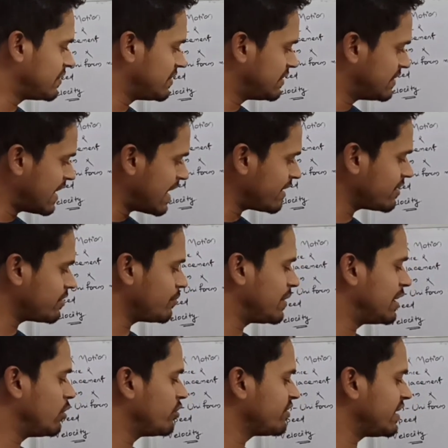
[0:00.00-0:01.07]
That
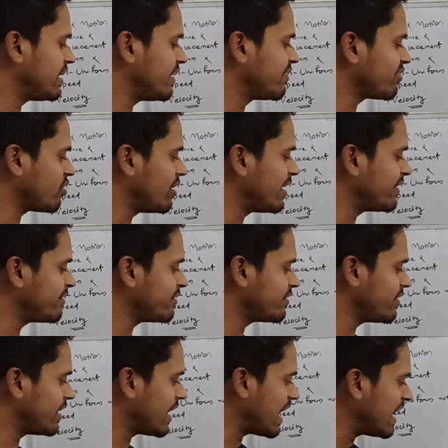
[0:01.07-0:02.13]
velocity is called as
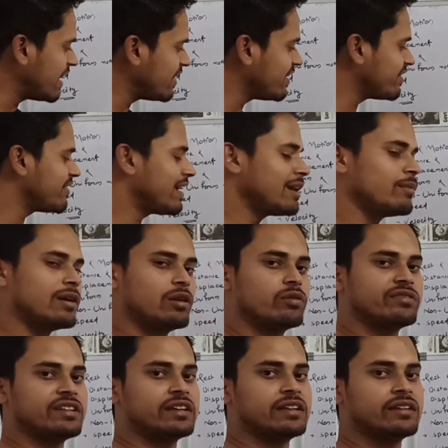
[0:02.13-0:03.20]
initial
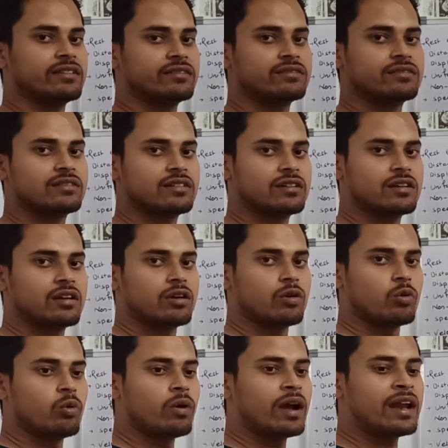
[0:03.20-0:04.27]
velocity.
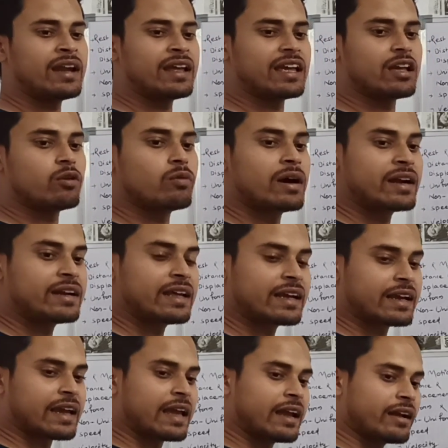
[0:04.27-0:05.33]
When you are
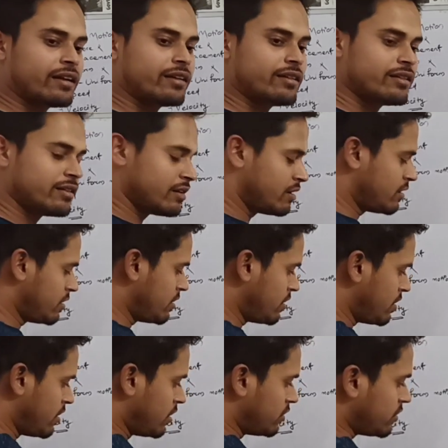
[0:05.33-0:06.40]
taking
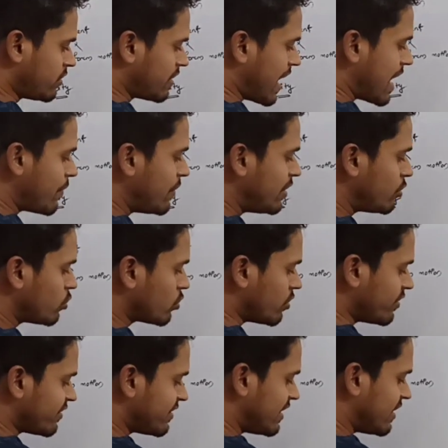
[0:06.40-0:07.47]
the time into
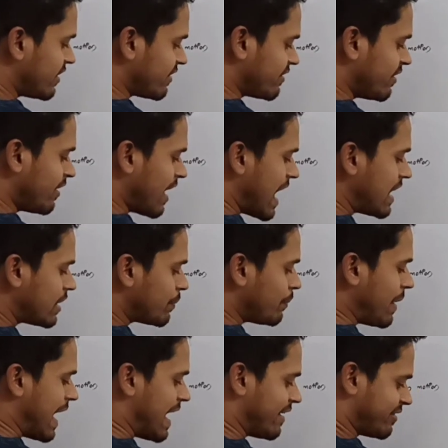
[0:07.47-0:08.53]
consideration at
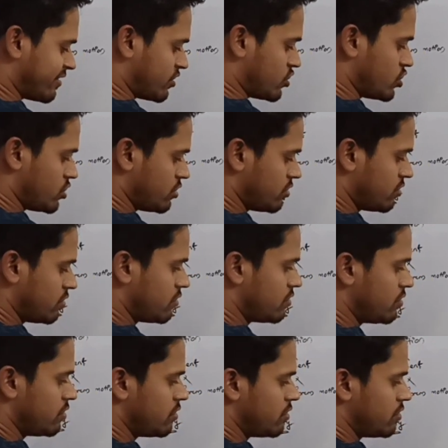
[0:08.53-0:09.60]
first,
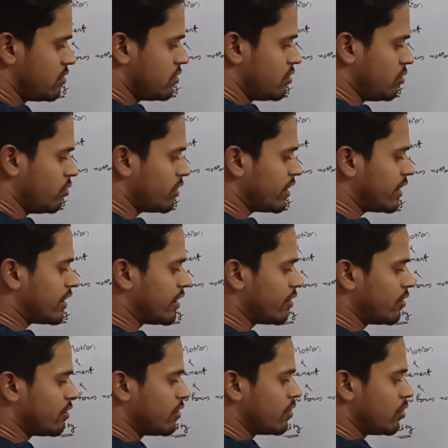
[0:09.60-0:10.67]
okay,
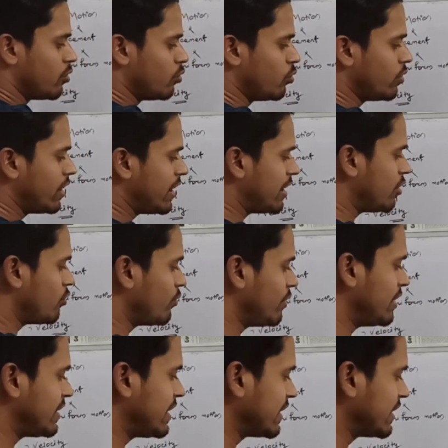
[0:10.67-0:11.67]
when you will